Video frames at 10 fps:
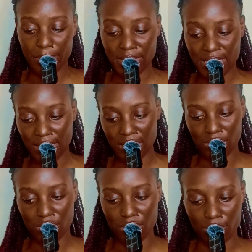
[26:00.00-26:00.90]
important
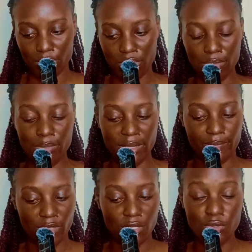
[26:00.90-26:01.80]
lesson to
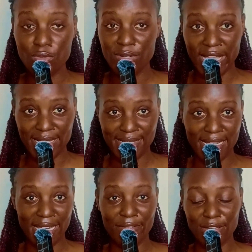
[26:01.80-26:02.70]
me, to you guys,
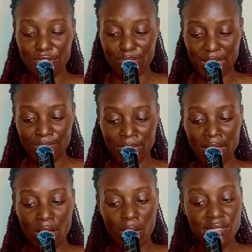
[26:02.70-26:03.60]
and even to me.
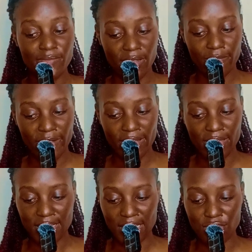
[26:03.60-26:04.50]
Always verify
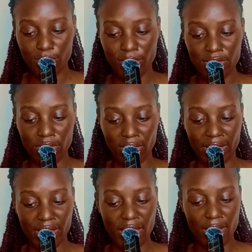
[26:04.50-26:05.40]
that a job board or
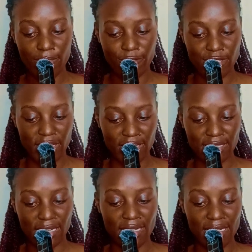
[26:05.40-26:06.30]
career feature
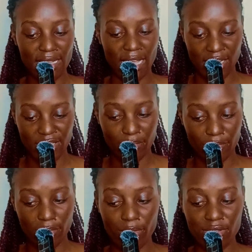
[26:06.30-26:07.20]
is currently active
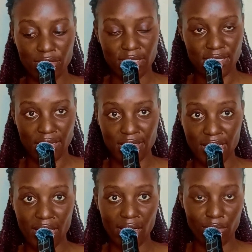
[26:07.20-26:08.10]
before building a
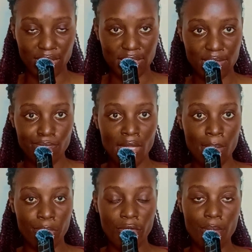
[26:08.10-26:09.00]
strategy around it.
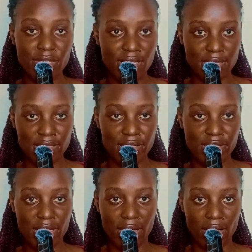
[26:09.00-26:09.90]
Before building a
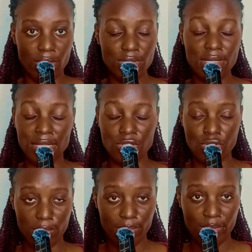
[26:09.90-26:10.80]
strategy around a
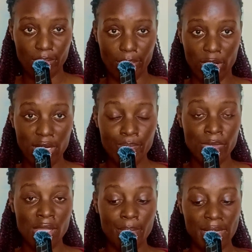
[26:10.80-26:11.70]
job board,
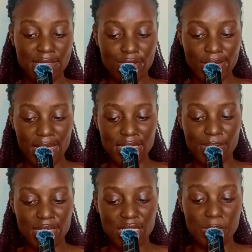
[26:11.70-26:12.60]
please try as
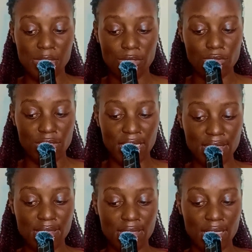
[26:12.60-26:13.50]
much as possible to
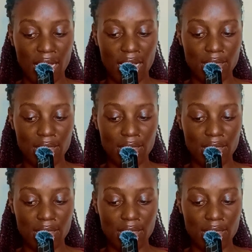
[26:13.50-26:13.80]
just